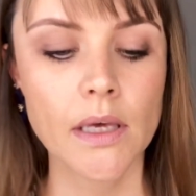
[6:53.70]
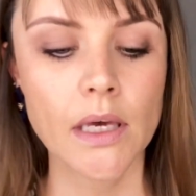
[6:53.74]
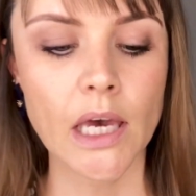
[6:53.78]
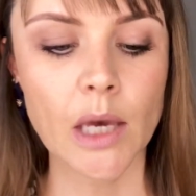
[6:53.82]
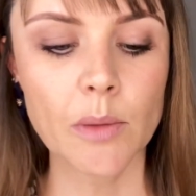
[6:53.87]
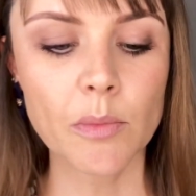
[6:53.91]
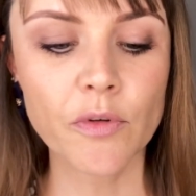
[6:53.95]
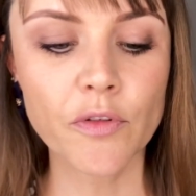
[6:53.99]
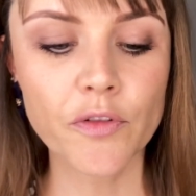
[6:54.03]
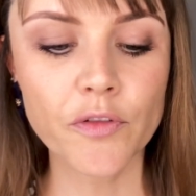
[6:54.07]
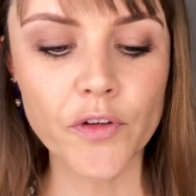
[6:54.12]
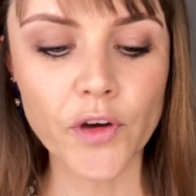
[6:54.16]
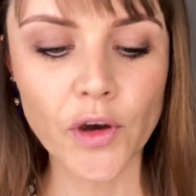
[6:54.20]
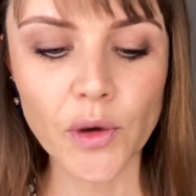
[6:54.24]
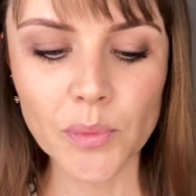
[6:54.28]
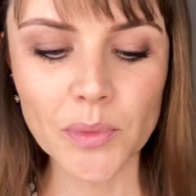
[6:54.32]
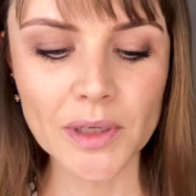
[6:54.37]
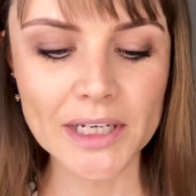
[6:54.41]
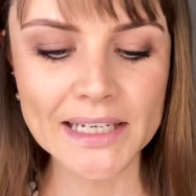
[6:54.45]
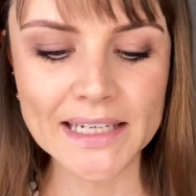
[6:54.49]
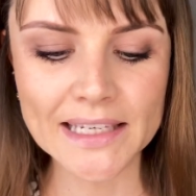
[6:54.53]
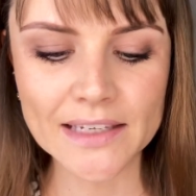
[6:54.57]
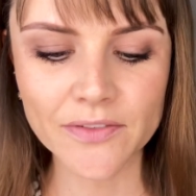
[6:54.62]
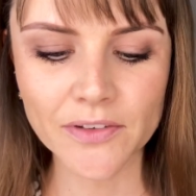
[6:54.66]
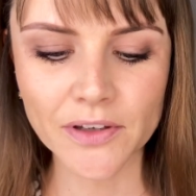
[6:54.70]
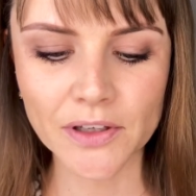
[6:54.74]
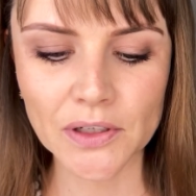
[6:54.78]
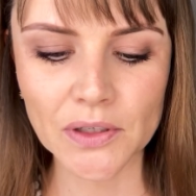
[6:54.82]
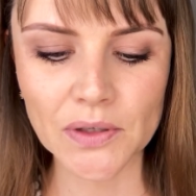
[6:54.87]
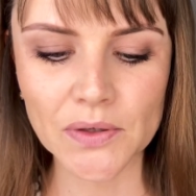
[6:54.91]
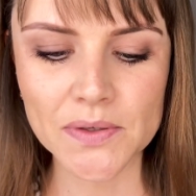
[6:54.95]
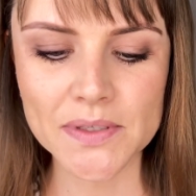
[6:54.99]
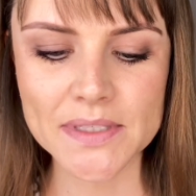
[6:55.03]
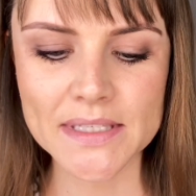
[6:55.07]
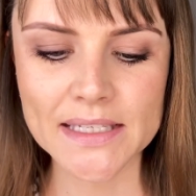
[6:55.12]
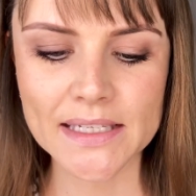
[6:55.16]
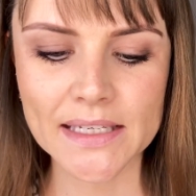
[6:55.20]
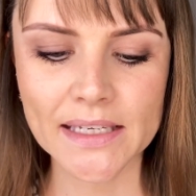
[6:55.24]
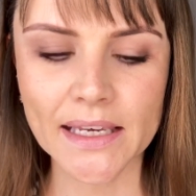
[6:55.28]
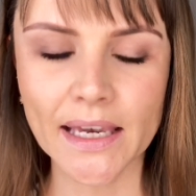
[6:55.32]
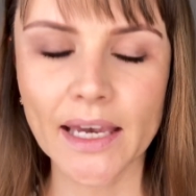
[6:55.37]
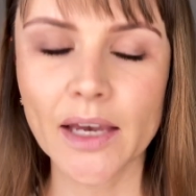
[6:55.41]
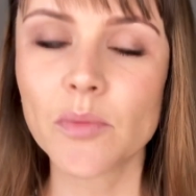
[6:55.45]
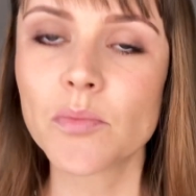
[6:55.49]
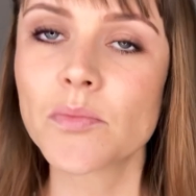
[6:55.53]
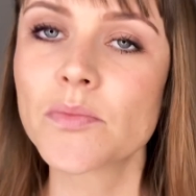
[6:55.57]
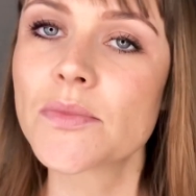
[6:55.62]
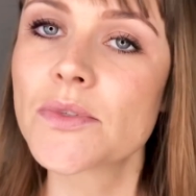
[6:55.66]
I'm a firm believer in
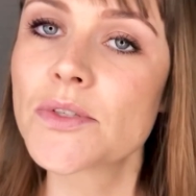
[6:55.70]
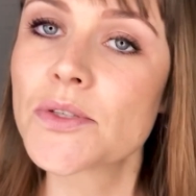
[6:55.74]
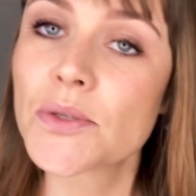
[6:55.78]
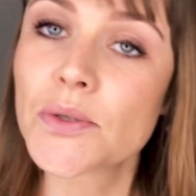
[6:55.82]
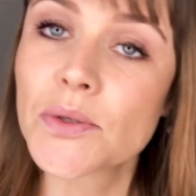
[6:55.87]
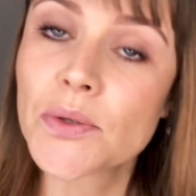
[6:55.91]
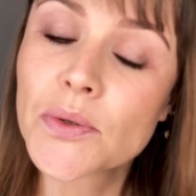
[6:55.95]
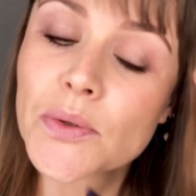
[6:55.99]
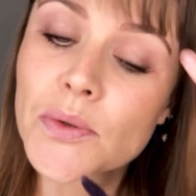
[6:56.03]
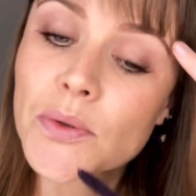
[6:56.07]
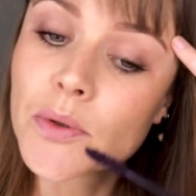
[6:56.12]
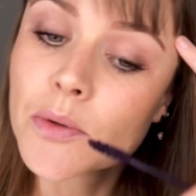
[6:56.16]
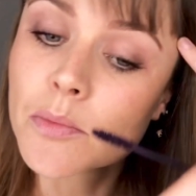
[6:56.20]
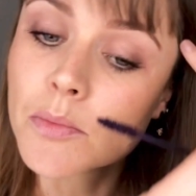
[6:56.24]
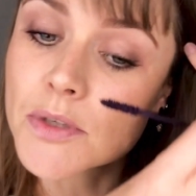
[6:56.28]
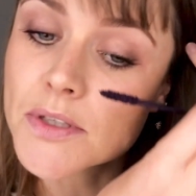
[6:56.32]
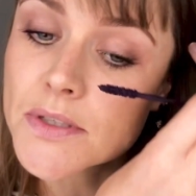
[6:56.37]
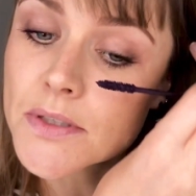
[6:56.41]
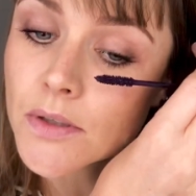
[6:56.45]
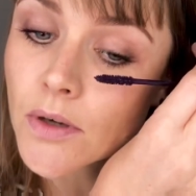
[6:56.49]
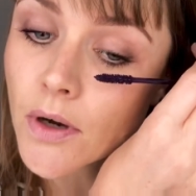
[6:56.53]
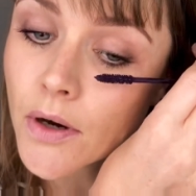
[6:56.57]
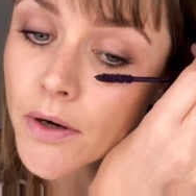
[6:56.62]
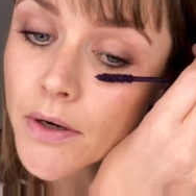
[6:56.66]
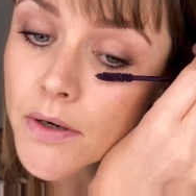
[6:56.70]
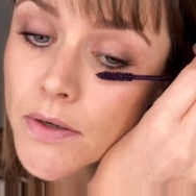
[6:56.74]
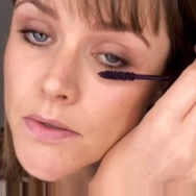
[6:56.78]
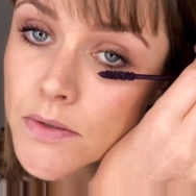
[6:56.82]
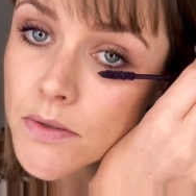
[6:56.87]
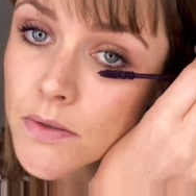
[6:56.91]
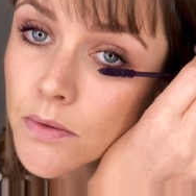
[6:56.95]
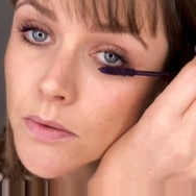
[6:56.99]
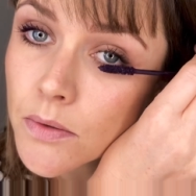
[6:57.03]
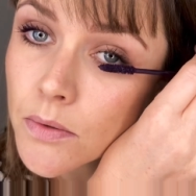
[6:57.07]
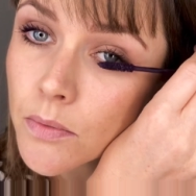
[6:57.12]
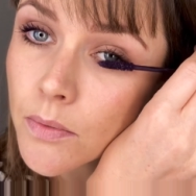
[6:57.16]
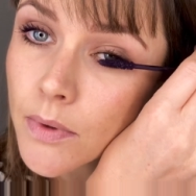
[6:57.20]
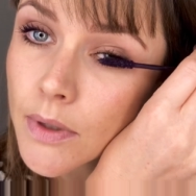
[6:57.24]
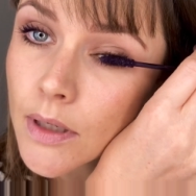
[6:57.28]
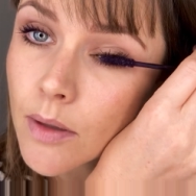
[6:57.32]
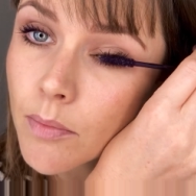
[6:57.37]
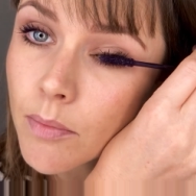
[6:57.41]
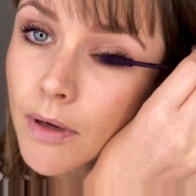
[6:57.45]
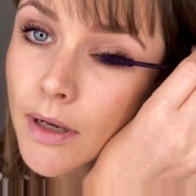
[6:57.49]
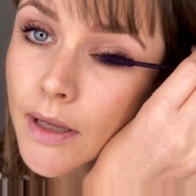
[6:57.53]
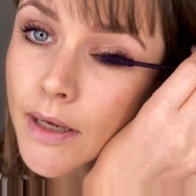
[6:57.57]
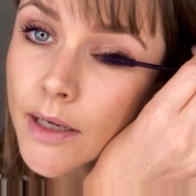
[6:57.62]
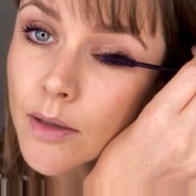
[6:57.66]
using two mascaras when
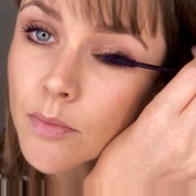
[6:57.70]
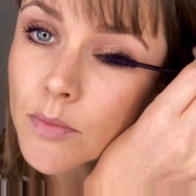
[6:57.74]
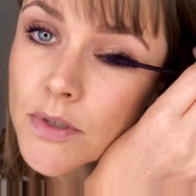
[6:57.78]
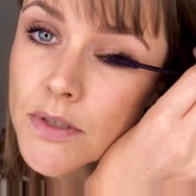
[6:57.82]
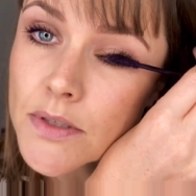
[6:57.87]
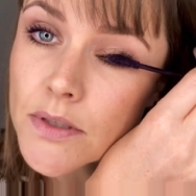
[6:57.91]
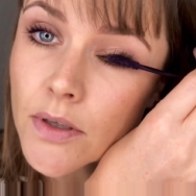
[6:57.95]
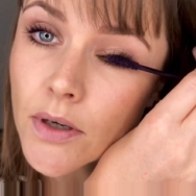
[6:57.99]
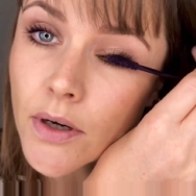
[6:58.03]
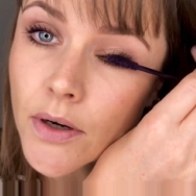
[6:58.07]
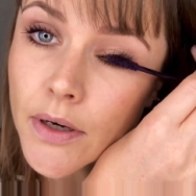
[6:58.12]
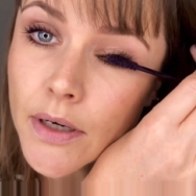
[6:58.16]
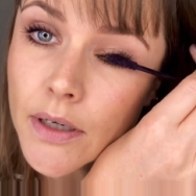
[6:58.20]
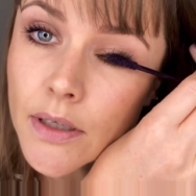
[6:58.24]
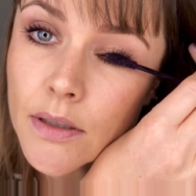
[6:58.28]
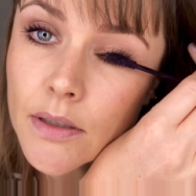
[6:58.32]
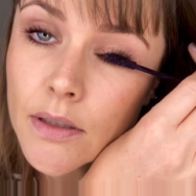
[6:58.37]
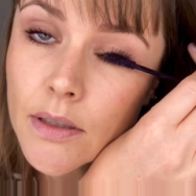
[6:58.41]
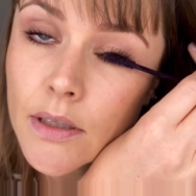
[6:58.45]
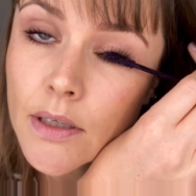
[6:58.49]
applying mascara.